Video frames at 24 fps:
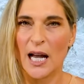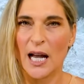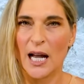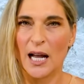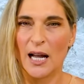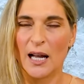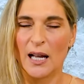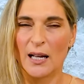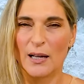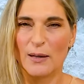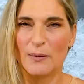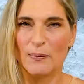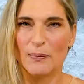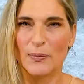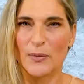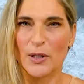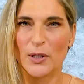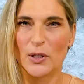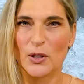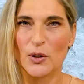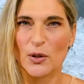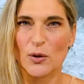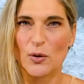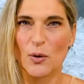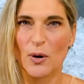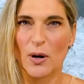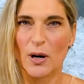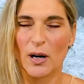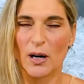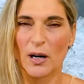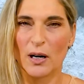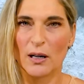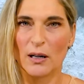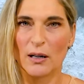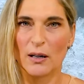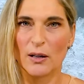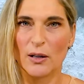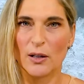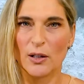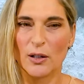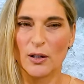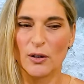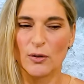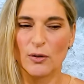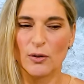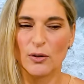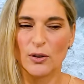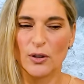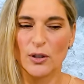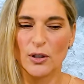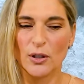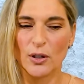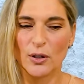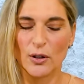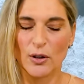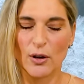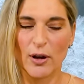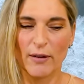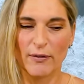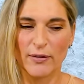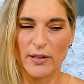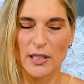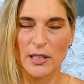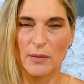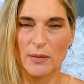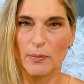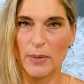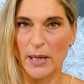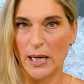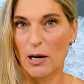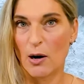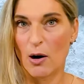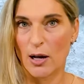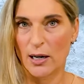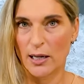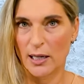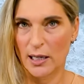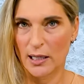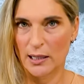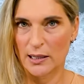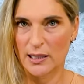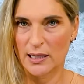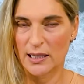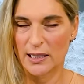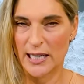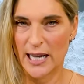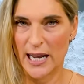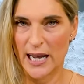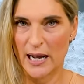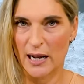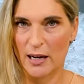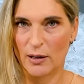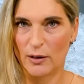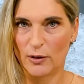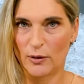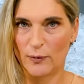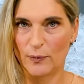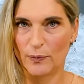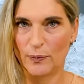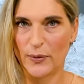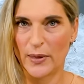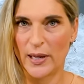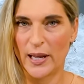Um, you are you you know you have this big audience now,